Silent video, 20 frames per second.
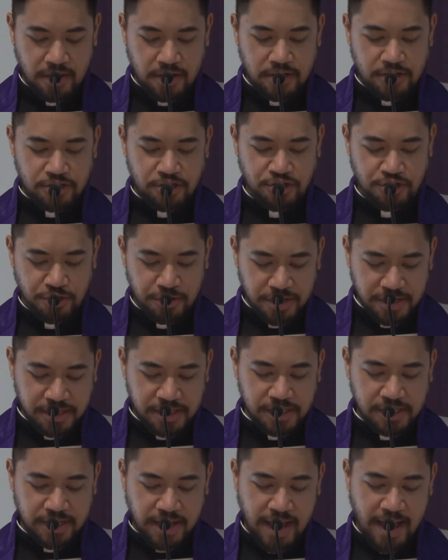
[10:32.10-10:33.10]

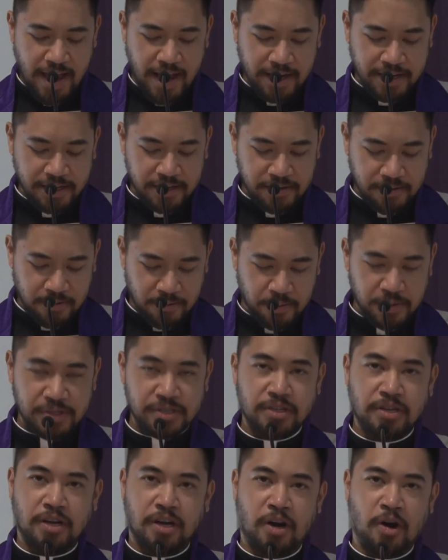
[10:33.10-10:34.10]
Judas's act
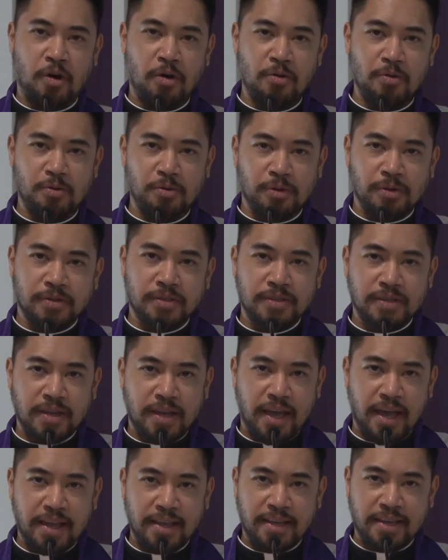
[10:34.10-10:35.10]
was cold
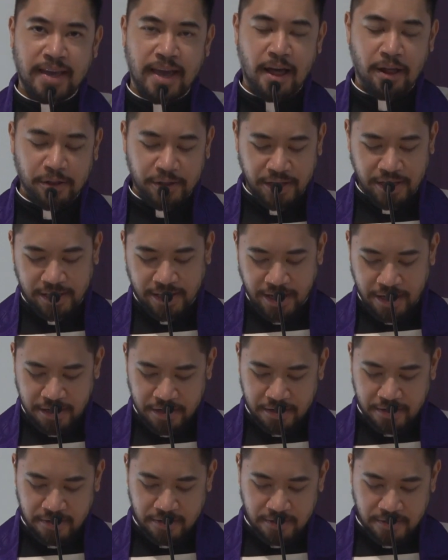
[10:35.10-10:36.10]
and
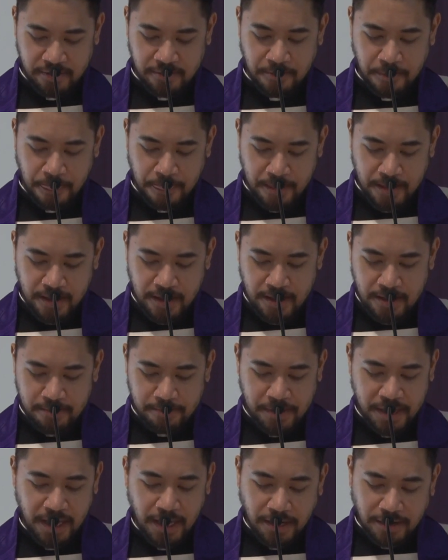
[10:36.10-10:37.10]
calculated.
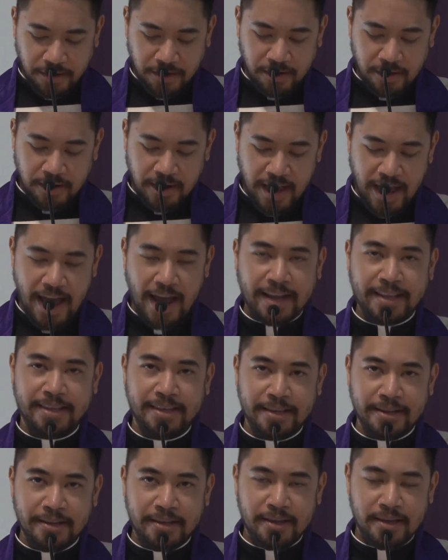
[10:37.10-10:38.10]
Peter
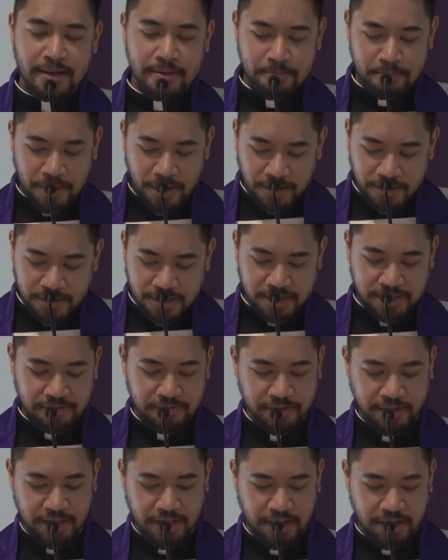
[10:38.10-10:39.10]
acted
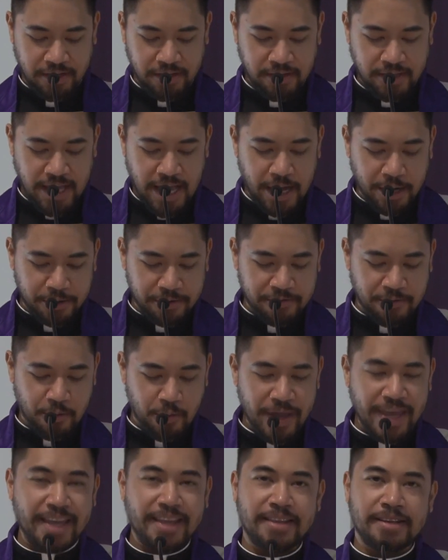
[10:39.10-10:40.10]
impulsively out of
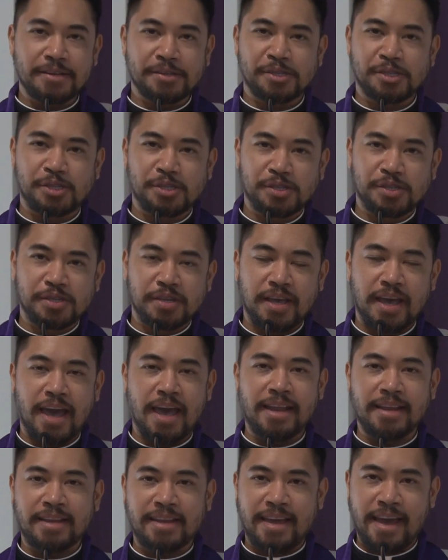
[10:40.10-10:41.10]
weakness
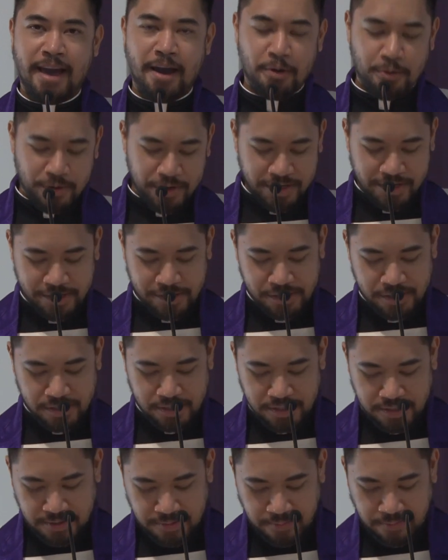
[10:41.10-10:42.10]
and cowardice.